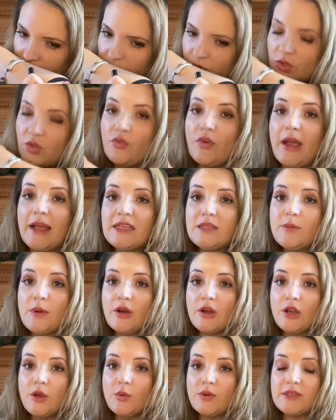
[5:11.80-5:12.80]
The
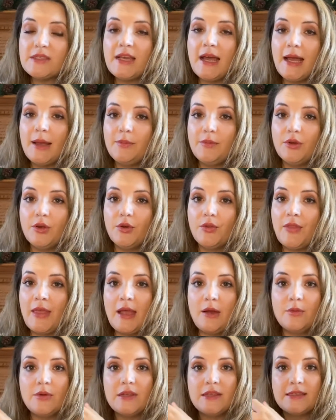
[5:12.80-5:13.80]
raspberry was top note.
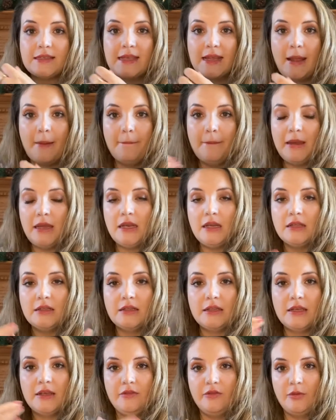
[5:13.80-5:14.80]
That was like
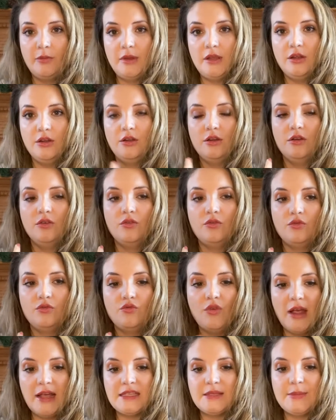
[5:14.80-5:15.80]
immediately from here,
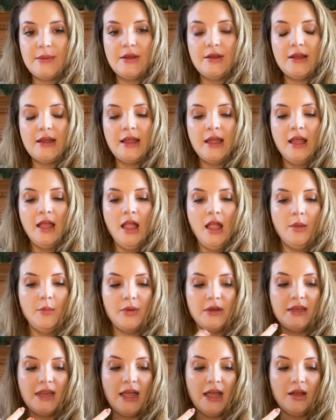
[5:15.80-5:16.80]
raspberry.
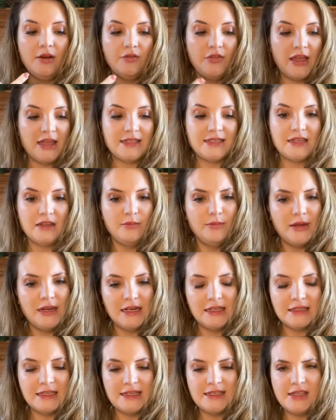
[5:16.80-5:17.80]
But now that's
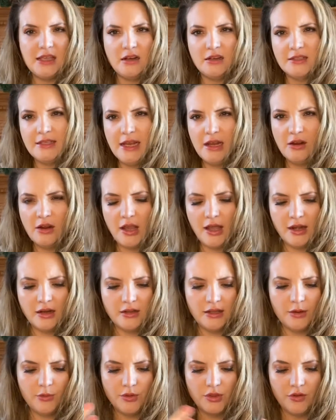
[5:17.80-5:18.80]
immediately settled down. Kind of
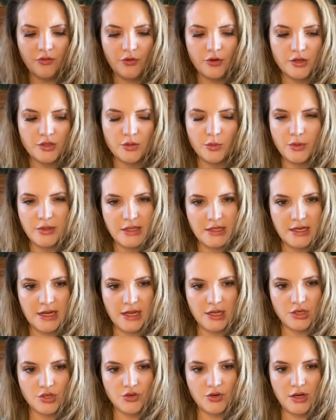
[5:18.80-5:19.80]
like with the first one with the
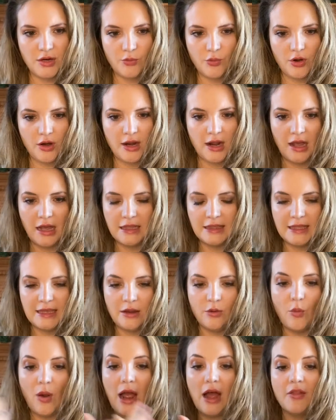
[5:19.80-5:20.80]
tangerine, where I got the,
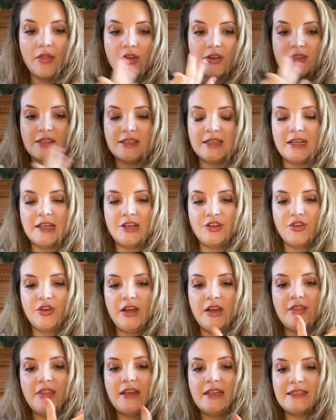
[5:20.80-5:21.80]
wow, there's the
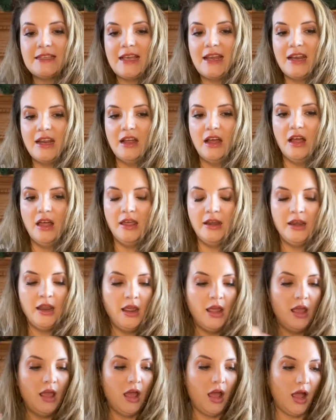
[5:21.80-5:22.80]
tangerine, and then it's kind of gone.
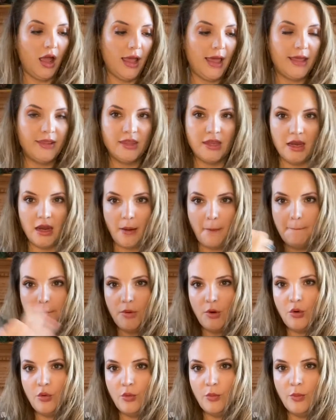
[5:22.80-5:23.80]
I had the
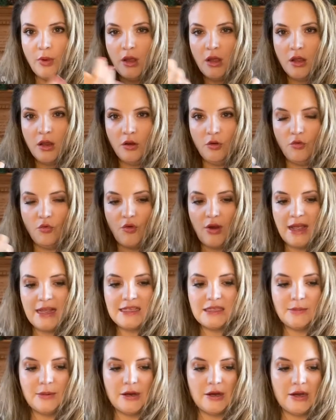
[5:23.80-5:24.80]
boom
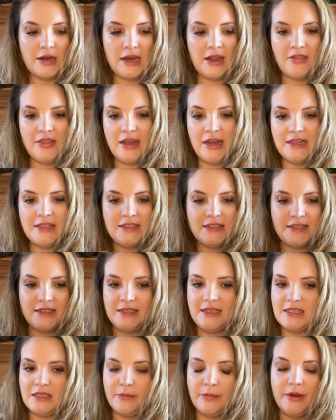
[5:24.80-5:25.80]
raspberry, and then it's
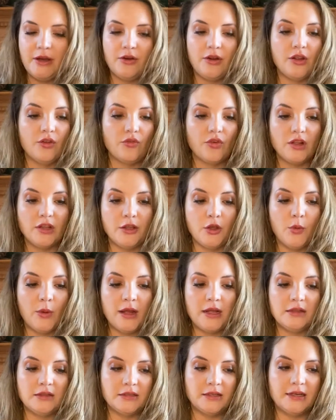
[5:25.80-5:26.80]
disappearing really
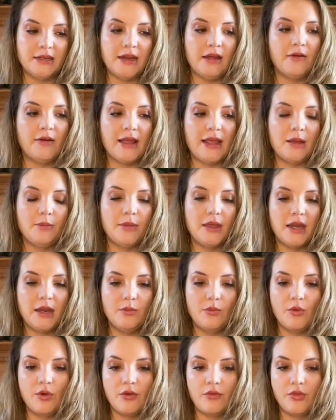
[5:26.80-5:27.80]
quickly, and now I am getting
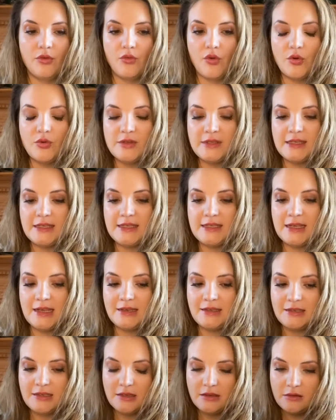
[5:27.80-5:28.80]
more of the rosy
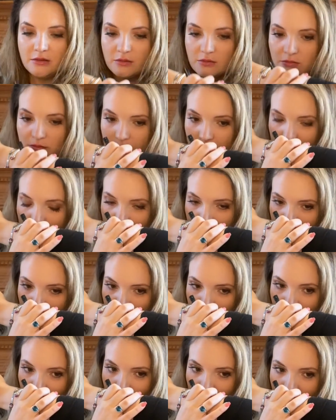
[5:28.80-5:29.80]
scent.
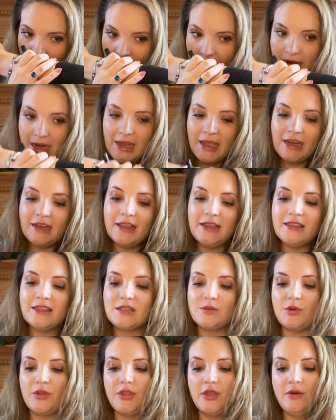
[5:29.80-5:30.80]
I kind of like
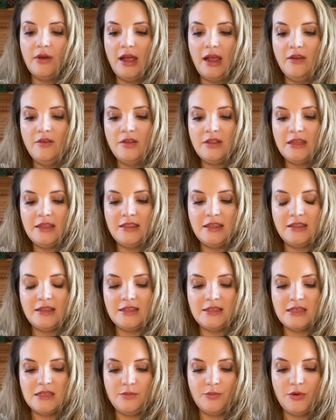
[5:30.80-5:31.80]
this one though. I really think
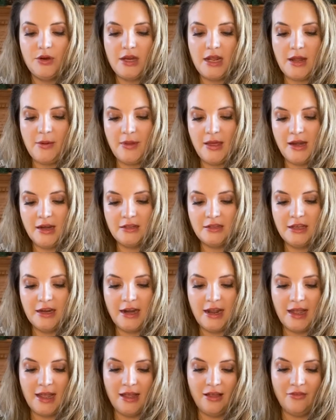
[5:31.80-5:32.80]
this is pretty. I'm kind of glad I
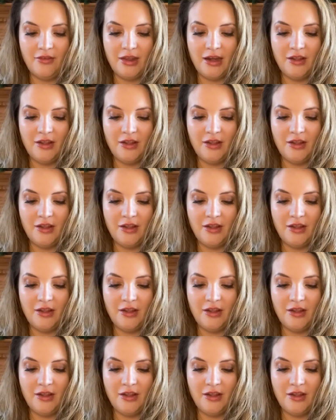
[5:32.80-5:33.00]
have it.